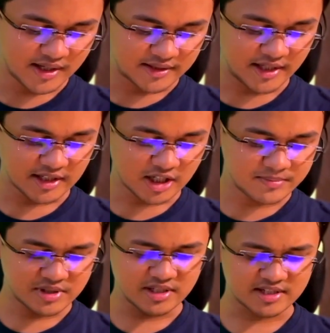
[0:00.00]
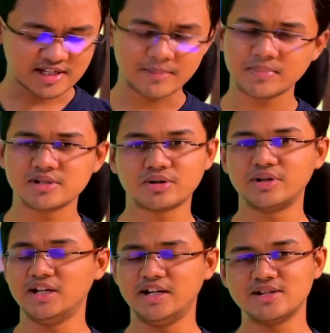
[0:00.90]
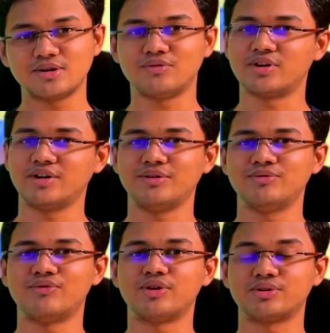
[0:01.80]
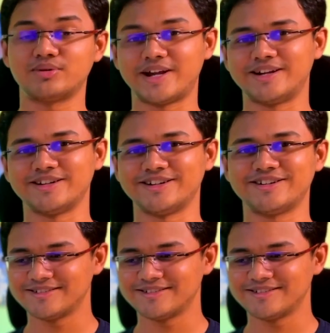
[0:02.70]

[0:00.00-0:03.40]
Then comes its examples or details or whatever you want to write in it.